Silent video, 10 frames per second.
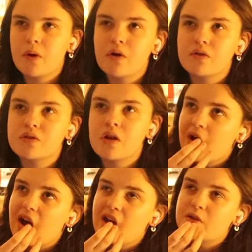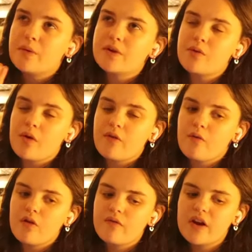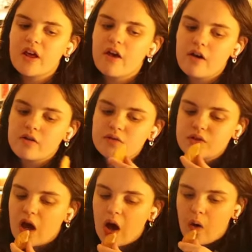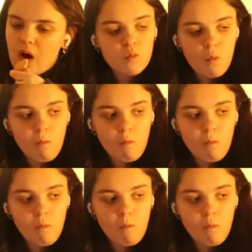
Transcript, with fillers: post my twenty twenty-four video. So